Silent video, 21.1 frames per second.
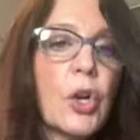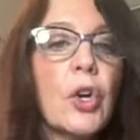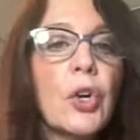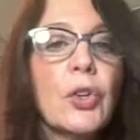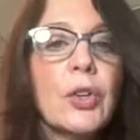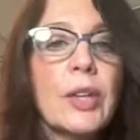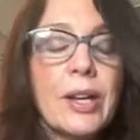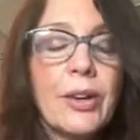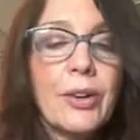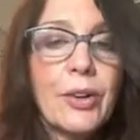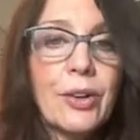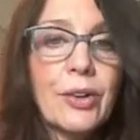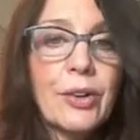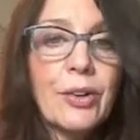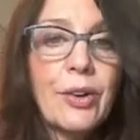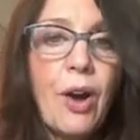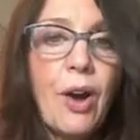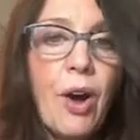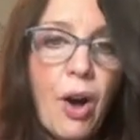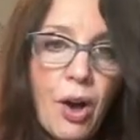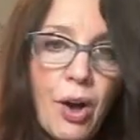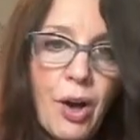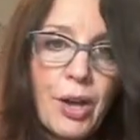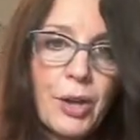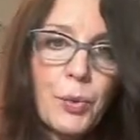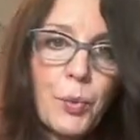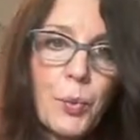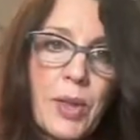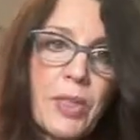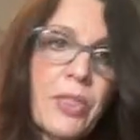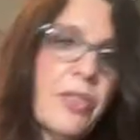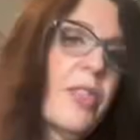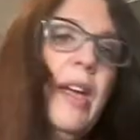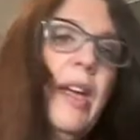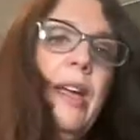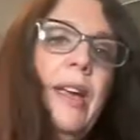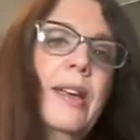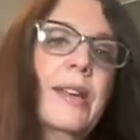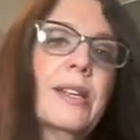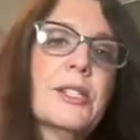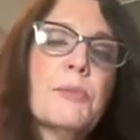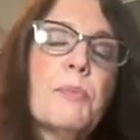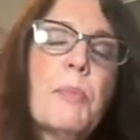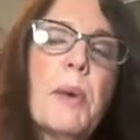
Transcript: earlier on with things.